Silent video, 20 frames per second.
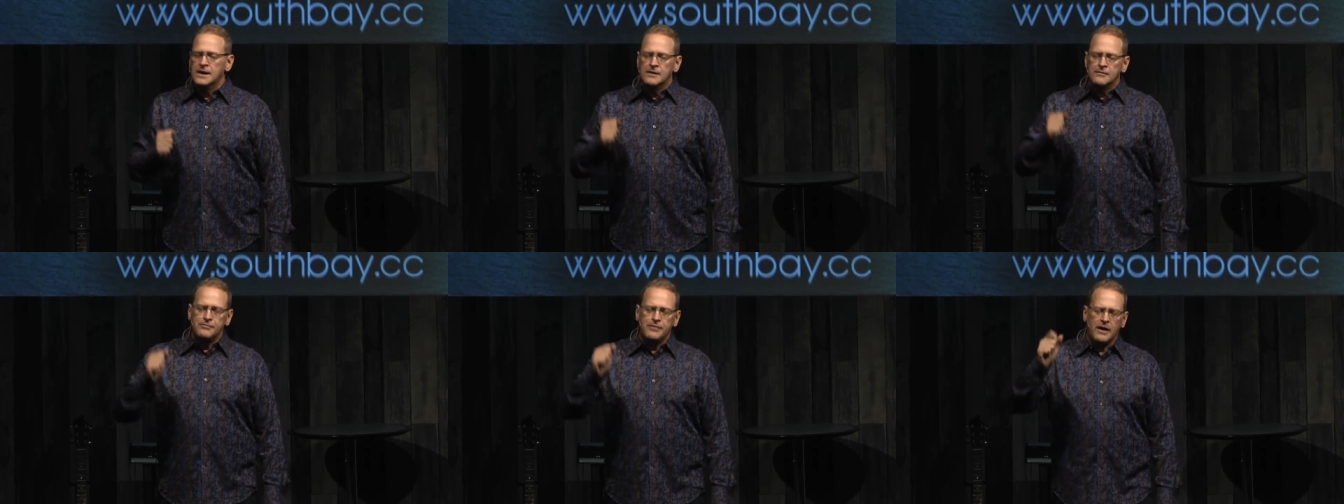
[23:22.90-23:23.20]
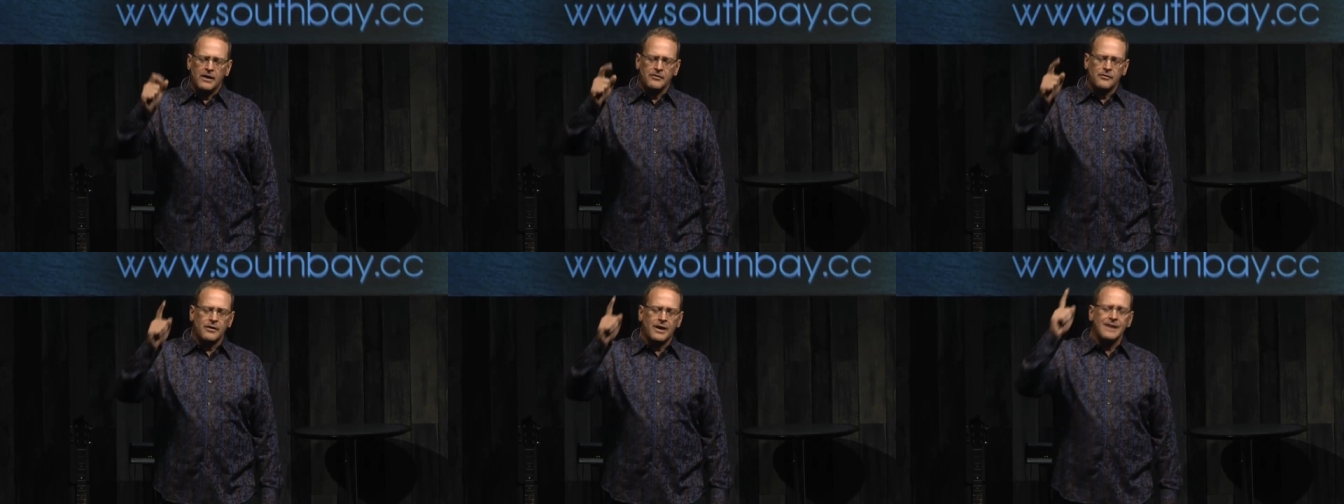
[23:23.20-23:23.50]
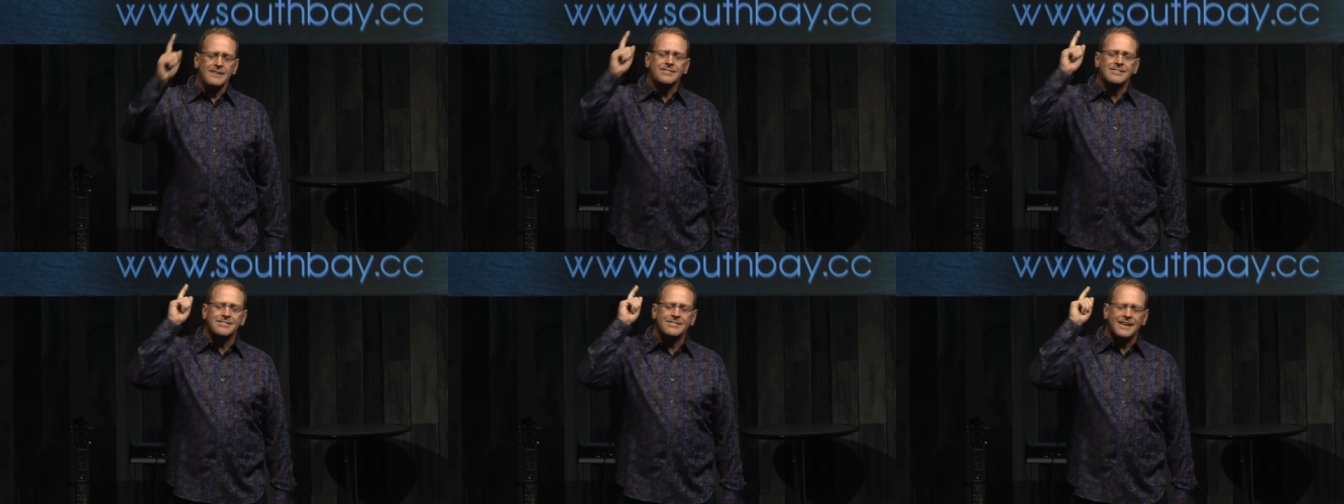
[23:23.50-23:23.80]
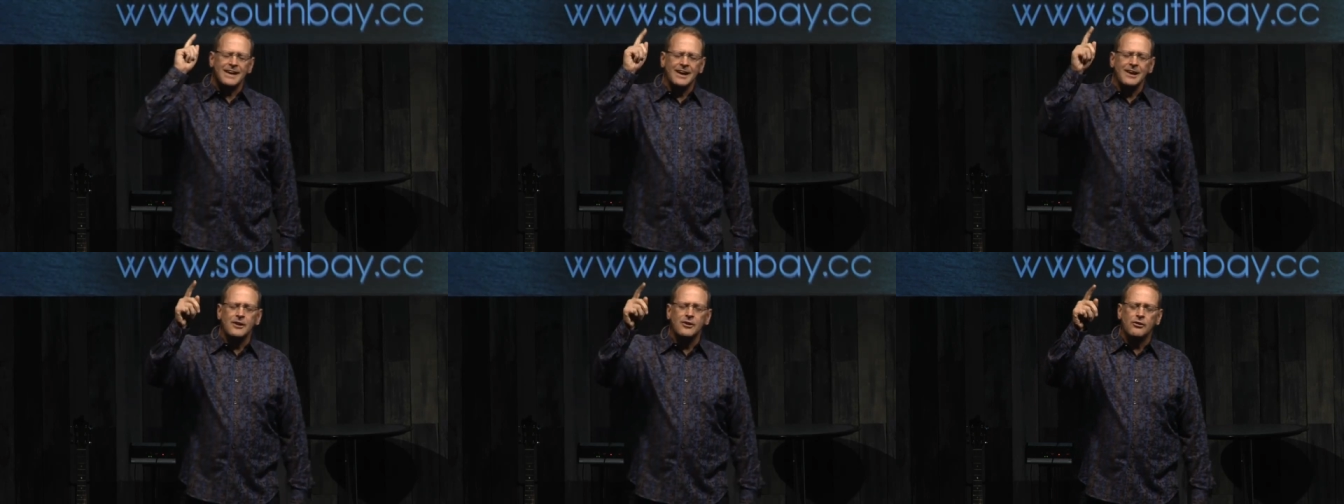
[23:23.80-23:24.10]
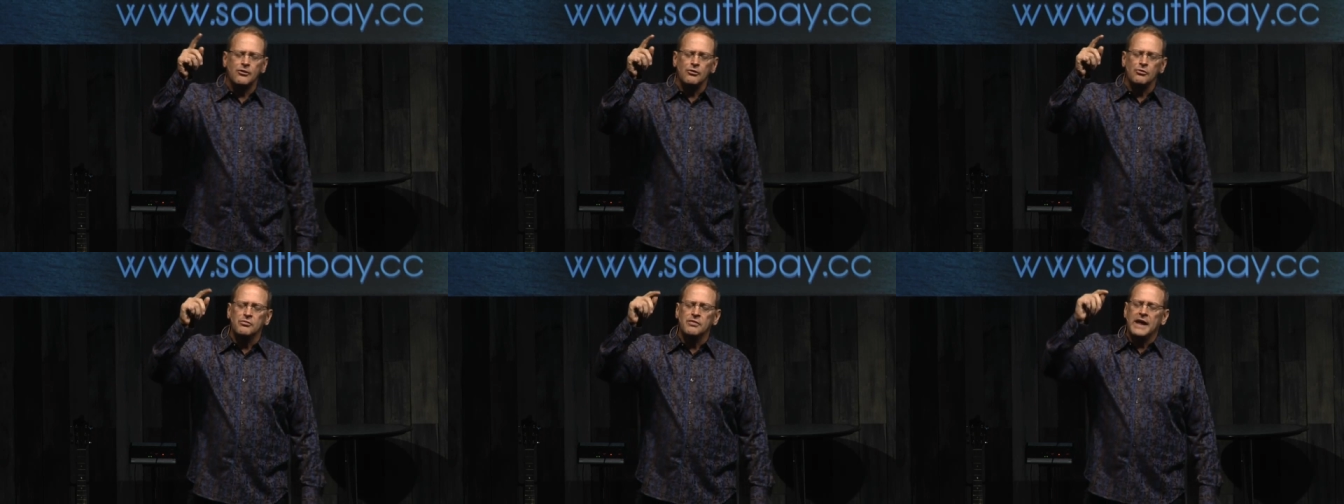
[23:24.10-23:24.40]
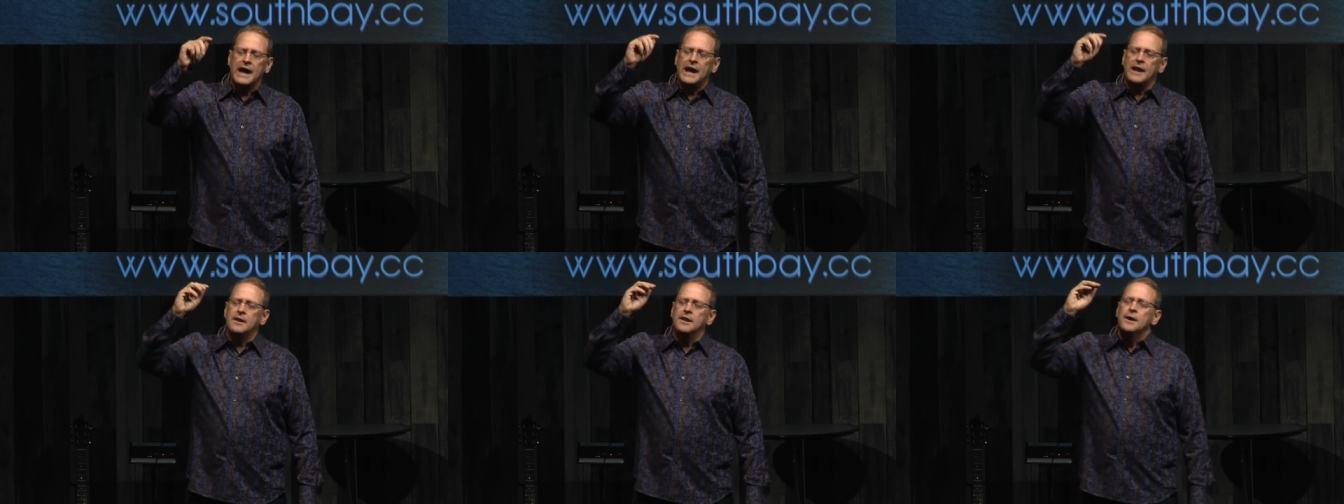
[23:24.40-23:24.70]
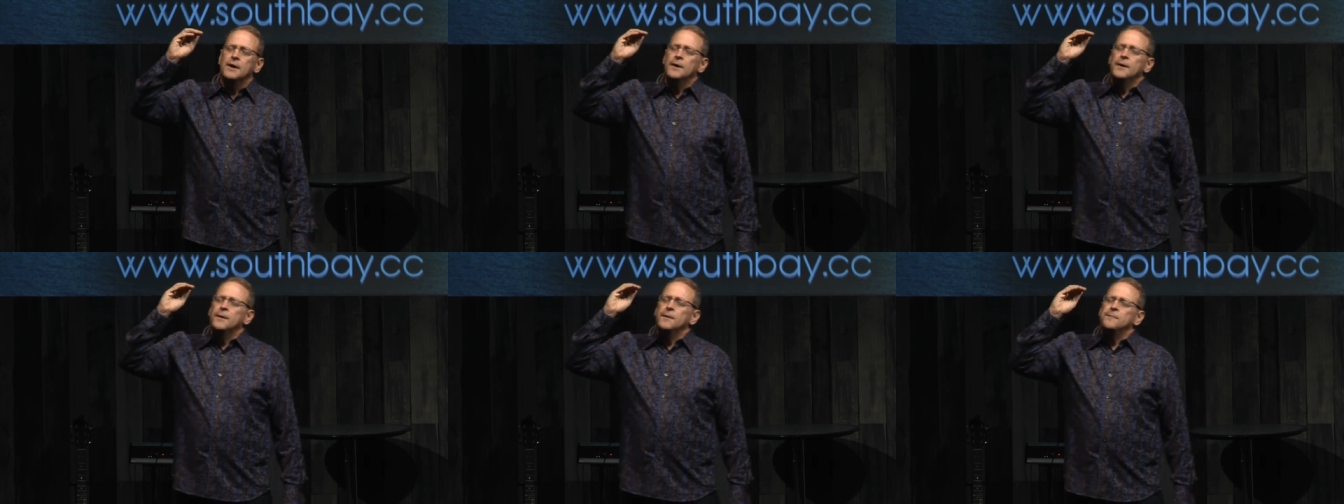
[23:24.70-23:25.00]
Father, I thank you that
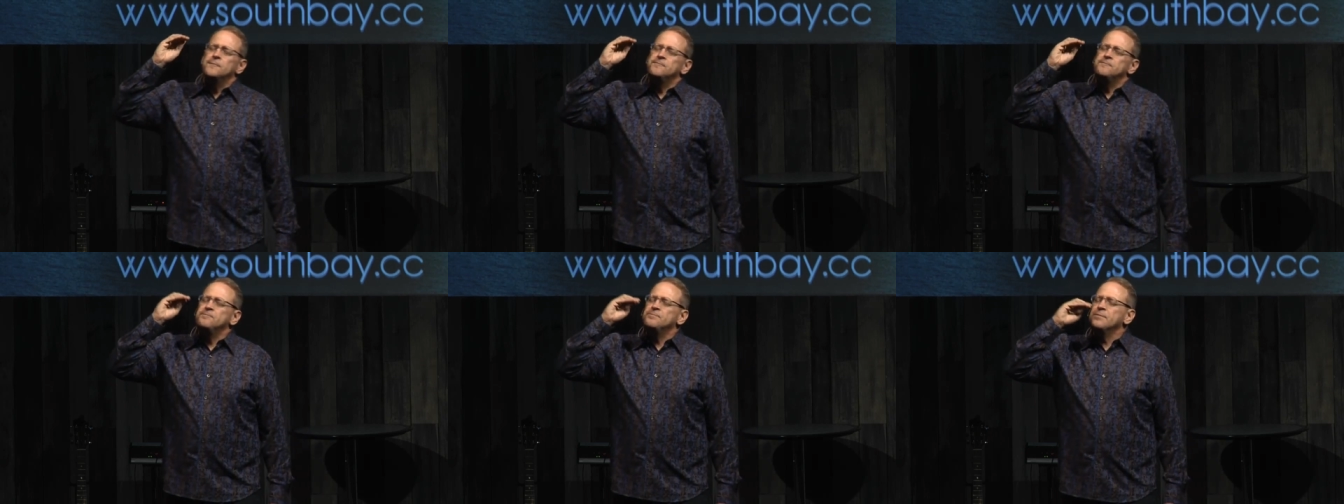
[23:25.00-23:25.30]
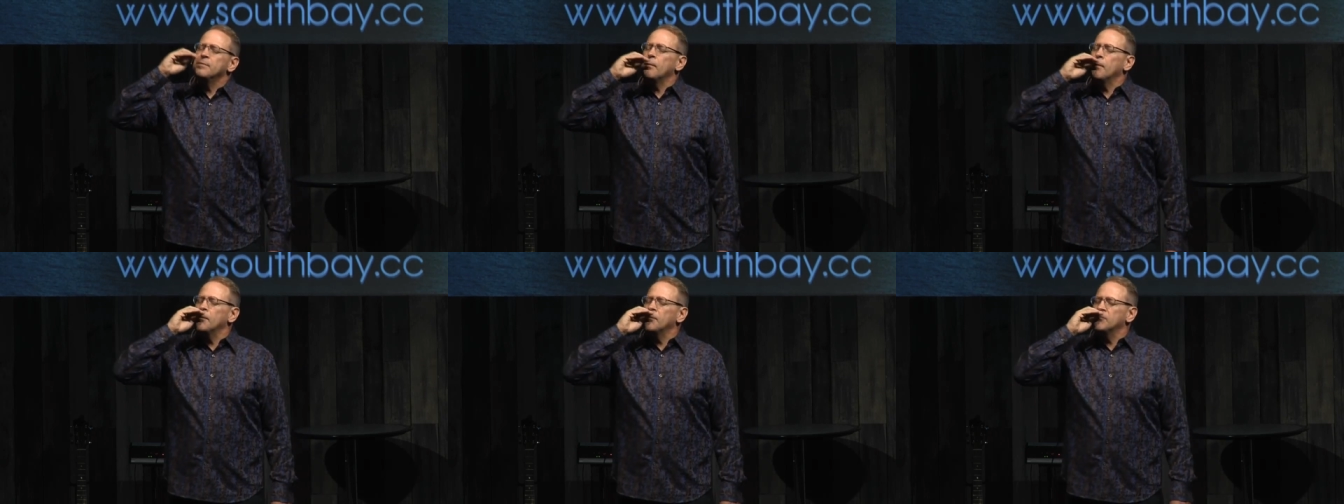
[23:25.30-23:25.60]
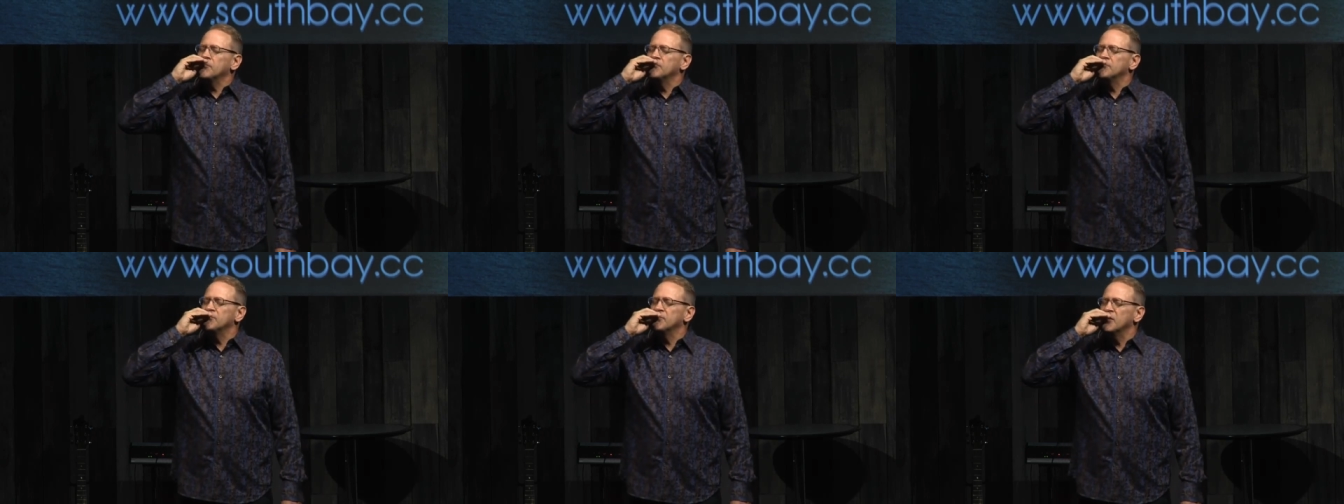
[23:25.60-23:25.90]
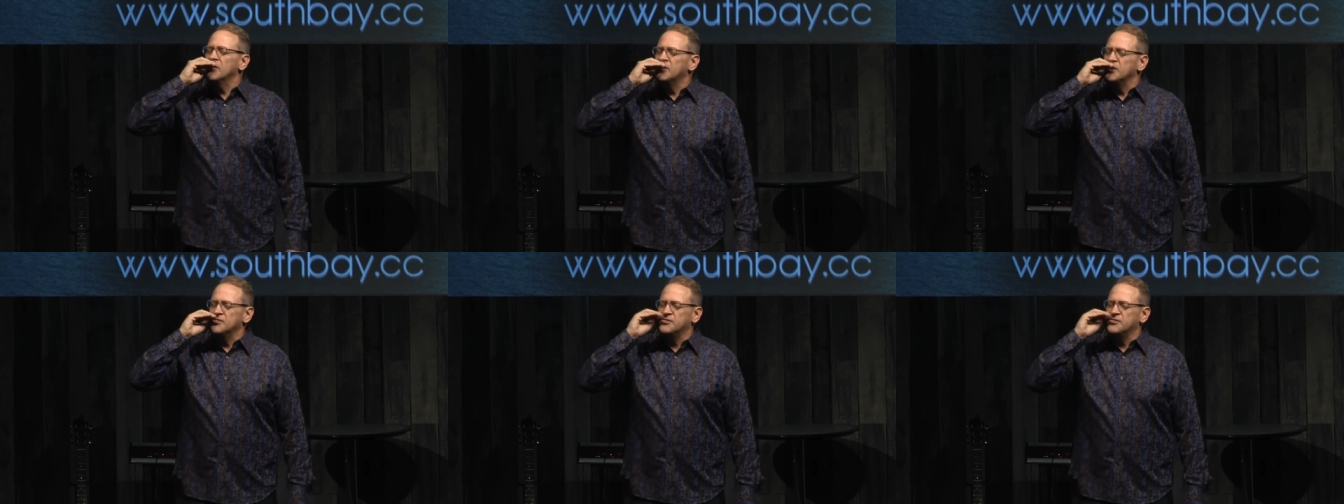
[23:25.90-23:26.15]
the